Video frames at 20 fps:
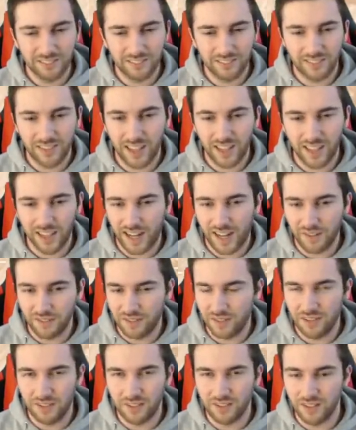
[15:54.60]
they're going to have
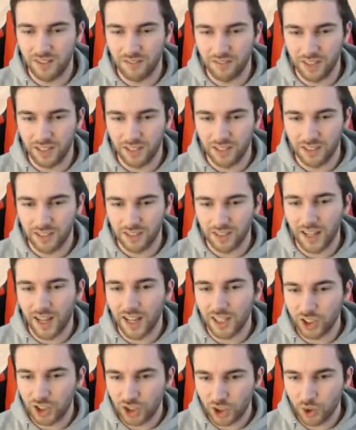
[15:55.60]
C C T V.
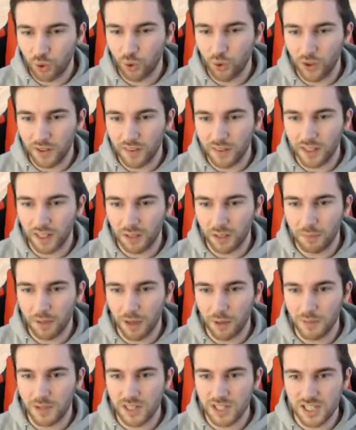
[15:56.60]
And surely they're going to be
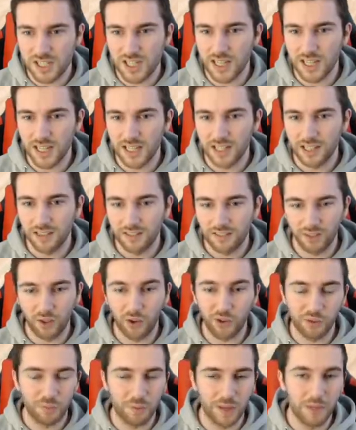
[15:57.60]
able to see
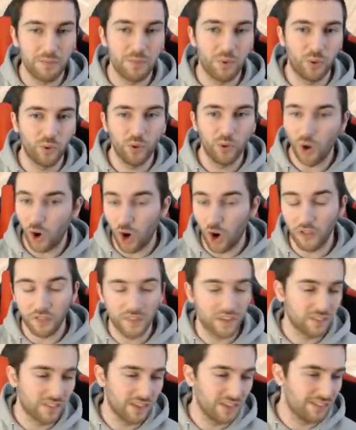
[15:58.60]
those people on
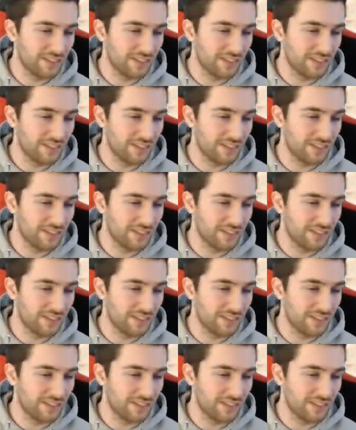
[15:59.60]
the C